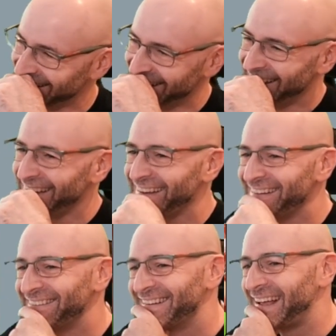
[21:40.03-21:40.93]
I don't
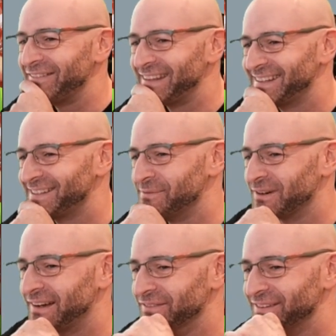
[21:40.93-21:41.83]
know why. I mean, this is more
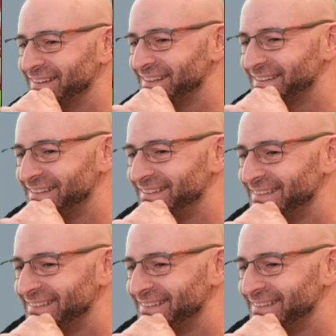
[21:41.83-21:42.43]
conversational.